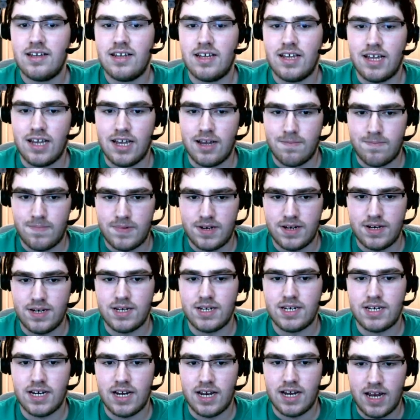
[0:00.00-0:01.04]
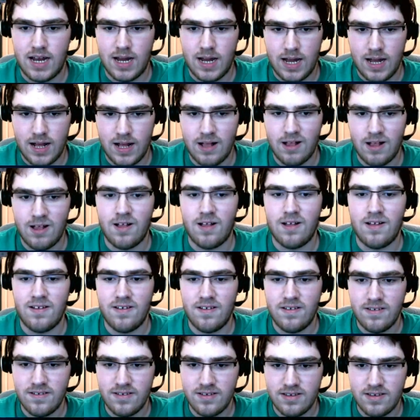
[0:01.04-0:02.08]
Empty computer shelves.
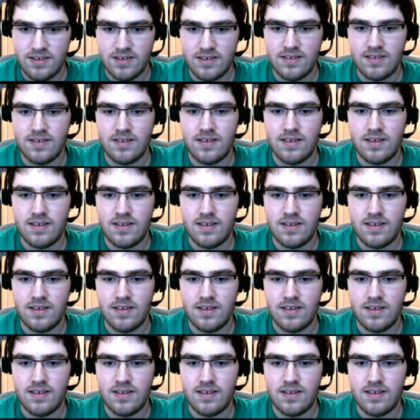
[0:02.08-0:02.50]
stuff,